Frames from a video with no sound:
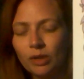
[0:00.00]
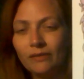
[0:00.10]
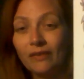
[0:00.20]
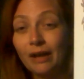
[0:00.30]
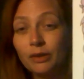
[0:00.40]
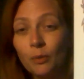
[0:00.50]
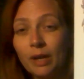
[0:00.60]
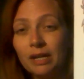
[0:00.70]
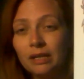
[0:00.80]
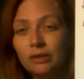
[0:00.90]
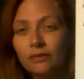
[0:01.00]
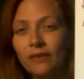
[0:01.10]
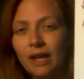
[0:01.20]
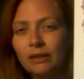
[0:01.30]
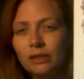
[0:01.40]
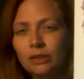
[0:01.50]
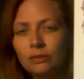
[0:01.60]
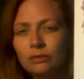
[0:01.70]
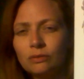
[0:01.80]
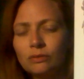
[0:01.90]
reevaluating your
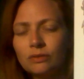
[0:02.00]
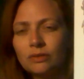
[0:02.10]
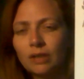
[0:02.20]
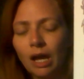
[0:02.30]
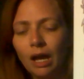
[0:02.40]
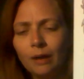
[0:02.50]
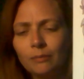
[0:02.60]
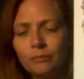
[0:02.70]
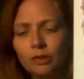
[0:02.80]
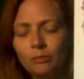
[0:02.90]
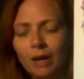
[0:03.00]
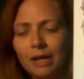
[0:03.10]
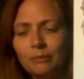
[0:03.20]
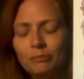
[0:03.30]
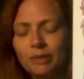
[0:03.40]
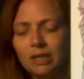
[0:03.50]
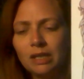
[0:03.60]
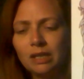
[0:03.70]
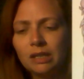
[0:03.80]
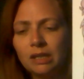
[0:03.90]
values. You might
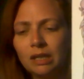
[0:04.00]
be